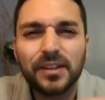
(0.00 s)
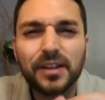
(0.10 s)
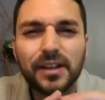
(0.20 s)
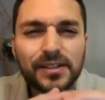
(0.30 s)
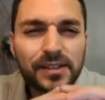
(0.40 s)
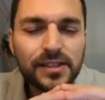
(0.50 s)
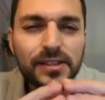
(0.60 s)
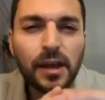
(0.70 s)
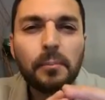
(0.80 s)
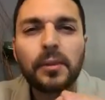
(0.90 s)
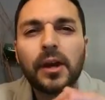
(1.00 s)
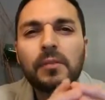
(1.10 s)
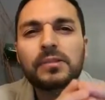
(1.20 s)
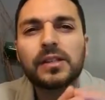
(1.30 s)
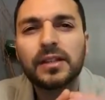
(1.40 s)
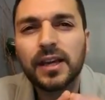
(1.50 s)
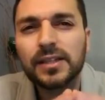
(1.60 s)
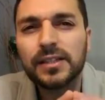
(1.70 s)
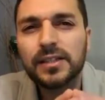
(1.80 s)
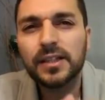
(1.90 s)
it's sometimes it
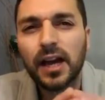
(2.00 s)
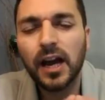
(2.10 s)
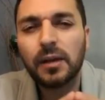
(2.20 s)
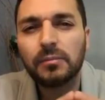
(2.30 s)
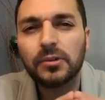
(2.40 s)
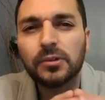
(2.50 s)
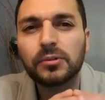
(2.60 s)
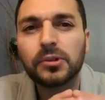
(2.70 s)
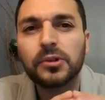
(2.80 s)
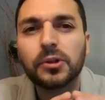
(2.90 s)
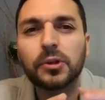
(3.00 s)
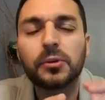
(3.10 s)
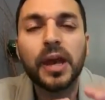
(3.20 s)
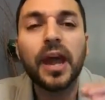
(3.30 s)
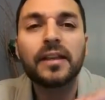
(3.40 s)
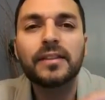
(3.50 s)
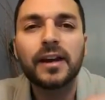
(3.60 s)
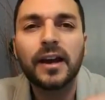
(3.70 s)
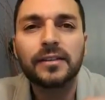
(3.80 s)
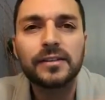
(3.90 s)
takes time to create
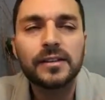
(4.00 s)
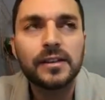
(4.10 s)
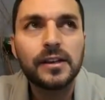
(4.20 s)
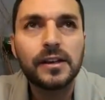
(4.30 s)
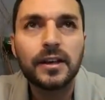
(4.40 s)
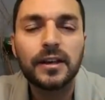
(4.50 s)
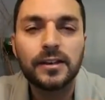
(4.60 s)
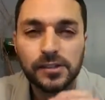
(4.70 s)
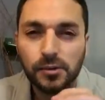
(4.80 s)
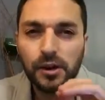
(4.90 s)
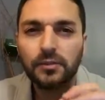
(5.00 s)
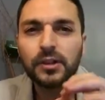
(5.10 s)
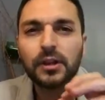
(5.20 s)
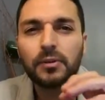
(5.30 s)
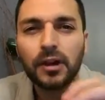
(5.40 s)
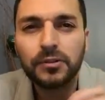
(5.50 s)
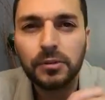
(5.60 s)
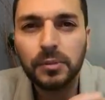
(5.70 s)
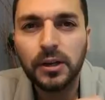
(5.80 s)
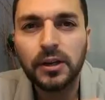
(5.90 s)
that surrounding around you,
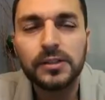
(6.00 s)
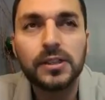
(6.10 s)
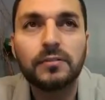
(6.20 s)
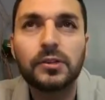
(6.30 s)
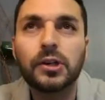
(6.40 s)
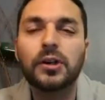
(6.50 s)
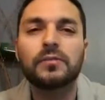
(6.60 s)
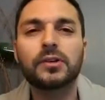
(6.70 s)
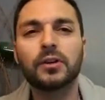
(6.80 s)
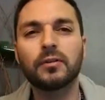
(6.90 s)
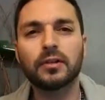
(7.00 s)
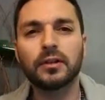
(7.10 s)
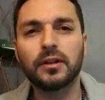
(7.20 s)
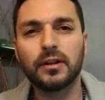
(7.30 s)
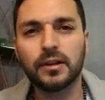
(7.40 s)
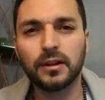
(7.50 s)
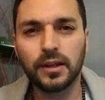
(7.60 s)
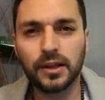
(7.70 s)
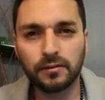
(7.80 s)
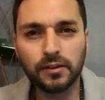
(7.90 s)
because if you're
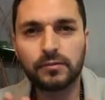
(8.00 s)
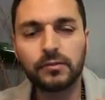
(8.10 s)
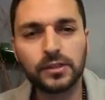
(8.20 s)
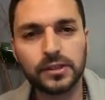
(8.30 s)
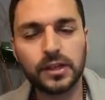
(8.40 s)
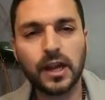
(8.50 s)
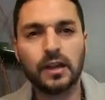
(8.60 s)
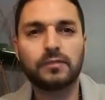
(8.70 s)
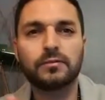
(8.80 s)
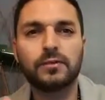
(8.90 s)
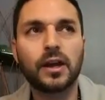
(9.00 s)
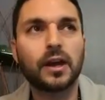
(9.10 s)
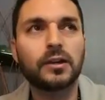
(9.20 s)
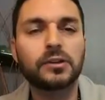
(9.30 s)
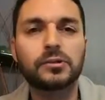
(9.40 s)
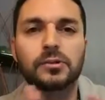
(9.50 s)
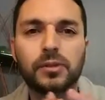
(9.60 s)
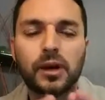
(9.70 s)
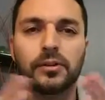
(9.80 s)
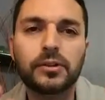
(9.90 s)
living through this life and you
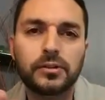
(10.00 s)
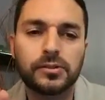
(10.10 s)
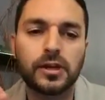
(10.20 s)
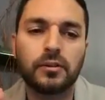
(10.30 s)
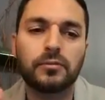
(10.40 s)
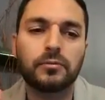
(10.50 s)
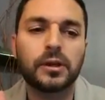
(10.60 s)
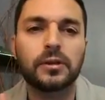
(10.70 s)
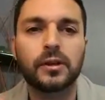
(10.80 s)
surrounded yourself with